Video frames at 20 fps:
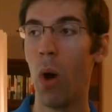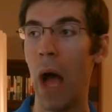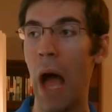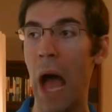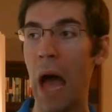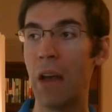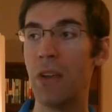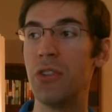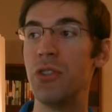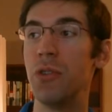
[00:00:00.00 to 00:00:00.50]

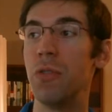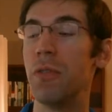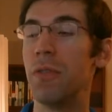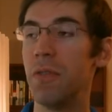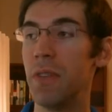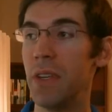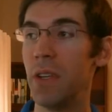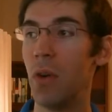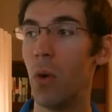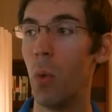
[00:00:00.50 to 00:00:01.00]
How did you
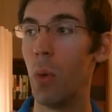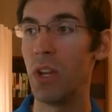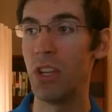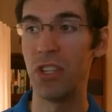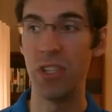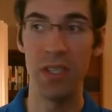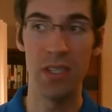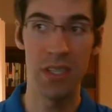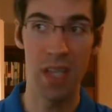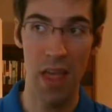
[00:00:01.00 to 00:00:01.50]
feel when
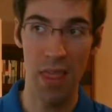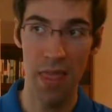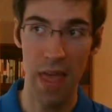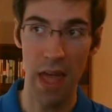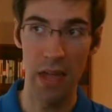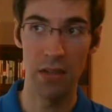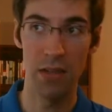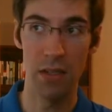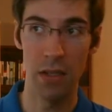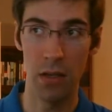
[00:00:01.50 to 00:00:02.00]
she said
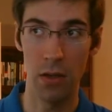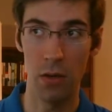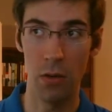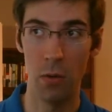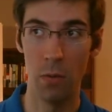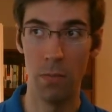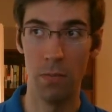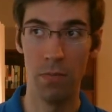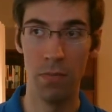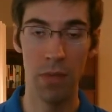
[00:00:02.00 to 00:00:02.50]
that to you?
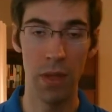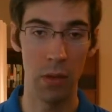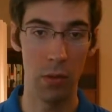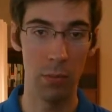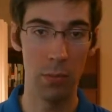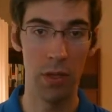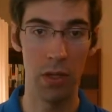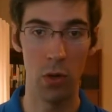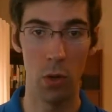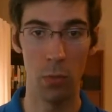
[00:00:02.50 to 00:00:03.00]
That would
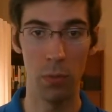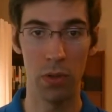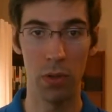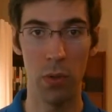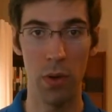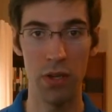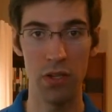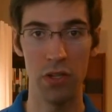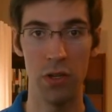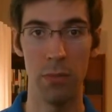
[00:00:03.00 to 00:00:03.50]
be an open
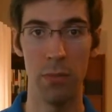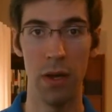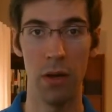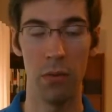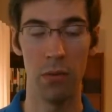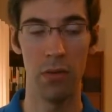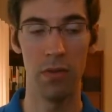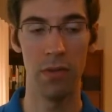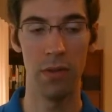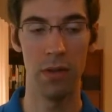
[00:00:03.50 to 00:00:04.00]
question about
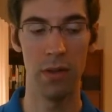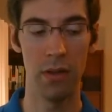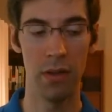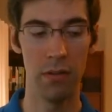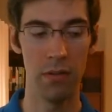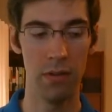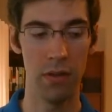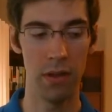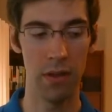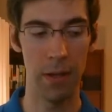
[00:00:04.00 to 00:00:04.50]

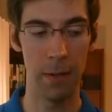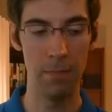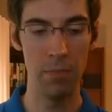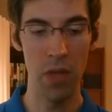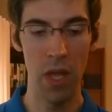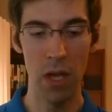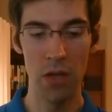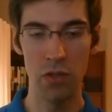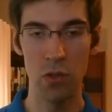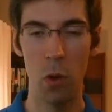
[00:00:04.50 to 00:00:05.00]
feeling.
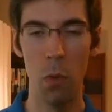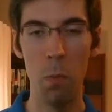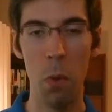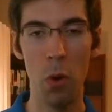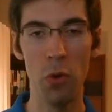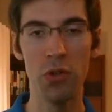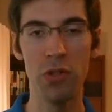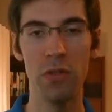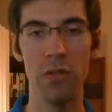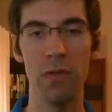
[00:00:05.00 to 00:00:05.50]
So
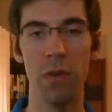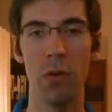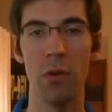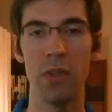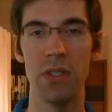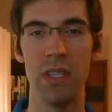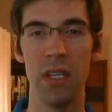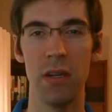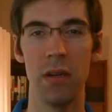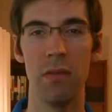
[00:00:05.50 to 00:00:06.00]

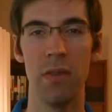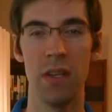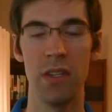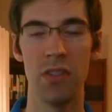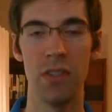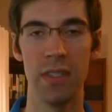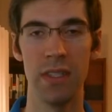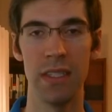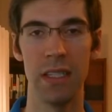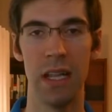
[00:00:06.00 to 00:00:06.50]
emotion-focused
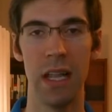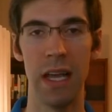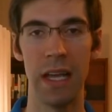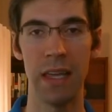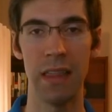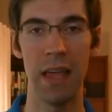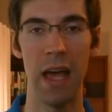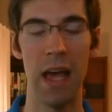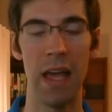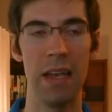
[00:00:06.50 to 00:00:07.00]
interventions
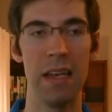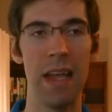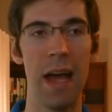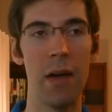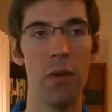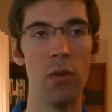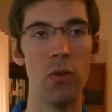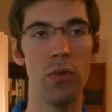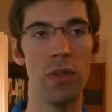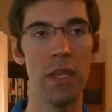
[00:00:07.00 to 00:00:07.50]
like that,
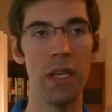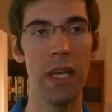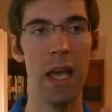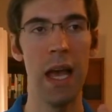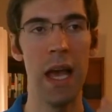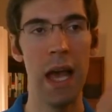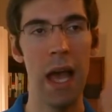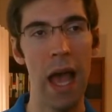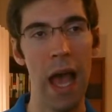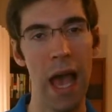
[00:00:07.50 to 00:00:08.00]
not only
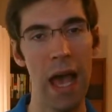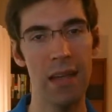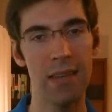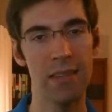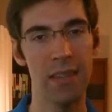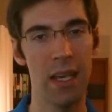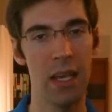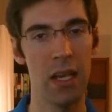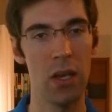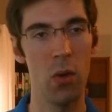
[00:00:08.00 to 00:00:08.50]

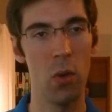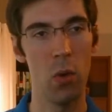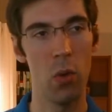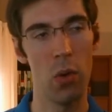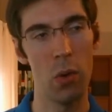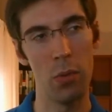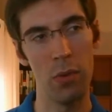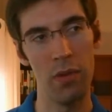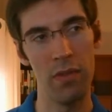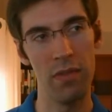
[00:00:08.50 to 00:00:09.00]
asking
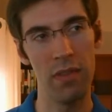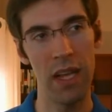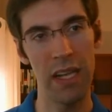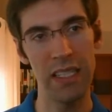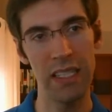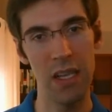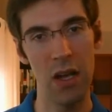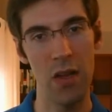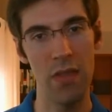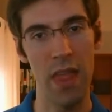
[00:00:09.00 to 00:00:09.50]
or
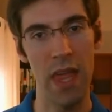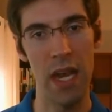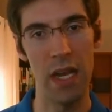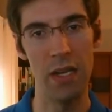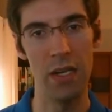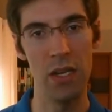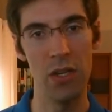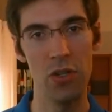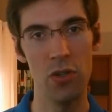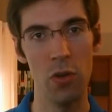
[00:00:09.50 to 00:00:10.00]
reflecting on that
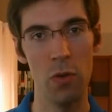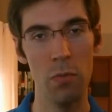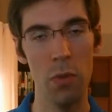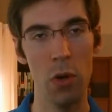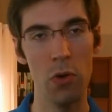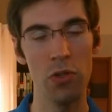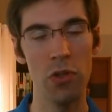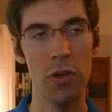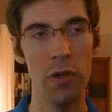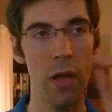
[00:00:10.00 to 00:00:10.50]
initial
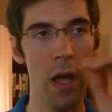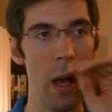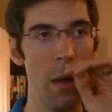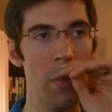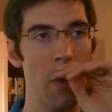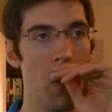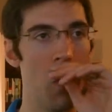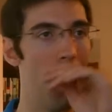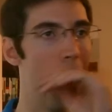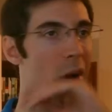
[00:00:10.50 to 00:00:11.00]
emotion,
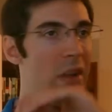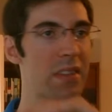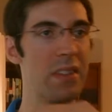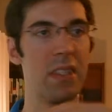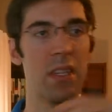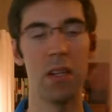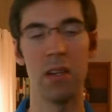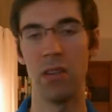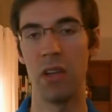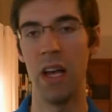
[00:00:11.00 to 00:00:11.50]
but once
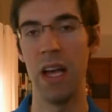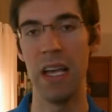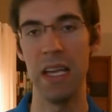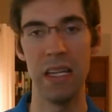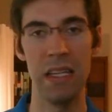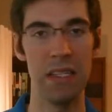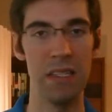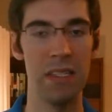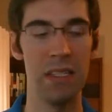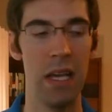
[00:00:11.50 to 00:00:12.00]
the client
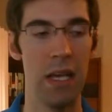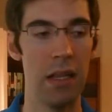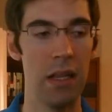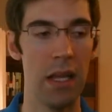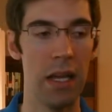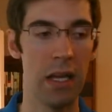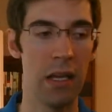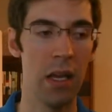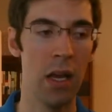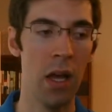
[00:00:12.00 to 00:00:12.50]
has said,
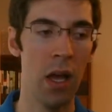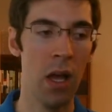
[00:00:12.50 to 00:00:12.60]
like,